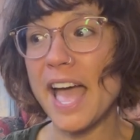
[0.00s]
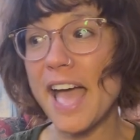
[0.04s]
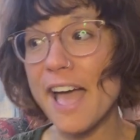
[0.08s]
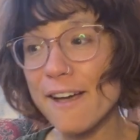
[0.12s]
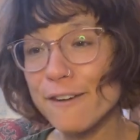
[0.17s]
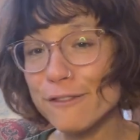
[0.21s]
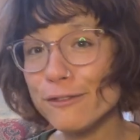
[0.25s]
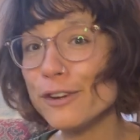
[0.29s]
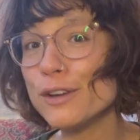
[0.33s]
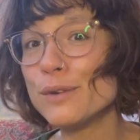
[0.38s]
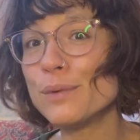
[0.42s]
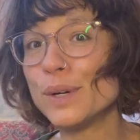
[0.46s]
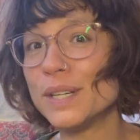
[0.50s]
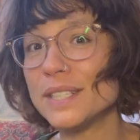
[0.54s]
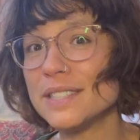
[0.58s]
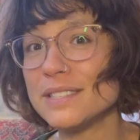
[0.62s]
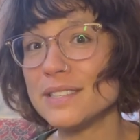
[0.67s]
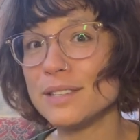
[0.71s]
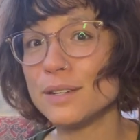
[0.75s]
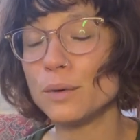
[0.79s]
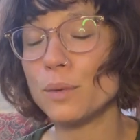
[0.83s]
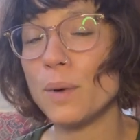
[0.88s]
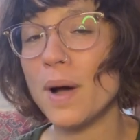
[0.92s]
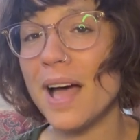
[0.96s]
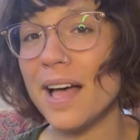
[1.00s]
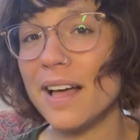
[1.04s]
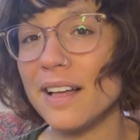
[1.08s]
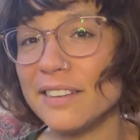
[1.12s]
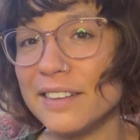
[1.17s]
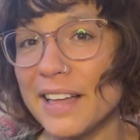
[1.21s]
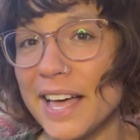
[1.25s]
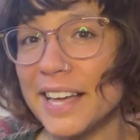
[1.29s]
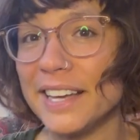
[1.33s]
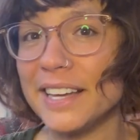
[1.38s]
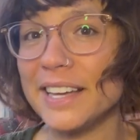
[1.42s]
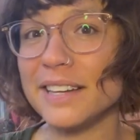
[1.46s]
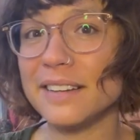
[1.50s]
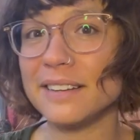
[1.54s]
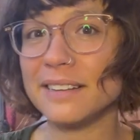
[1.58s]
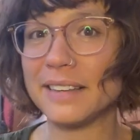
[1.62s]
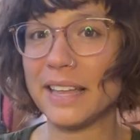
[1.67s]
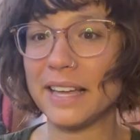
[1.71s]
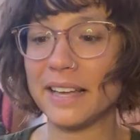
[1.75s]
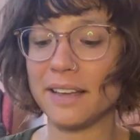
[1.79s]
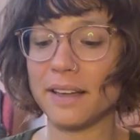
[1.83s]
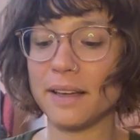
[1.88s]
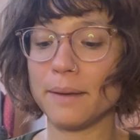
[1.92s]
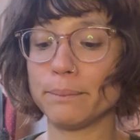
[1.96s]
every once in a while I get like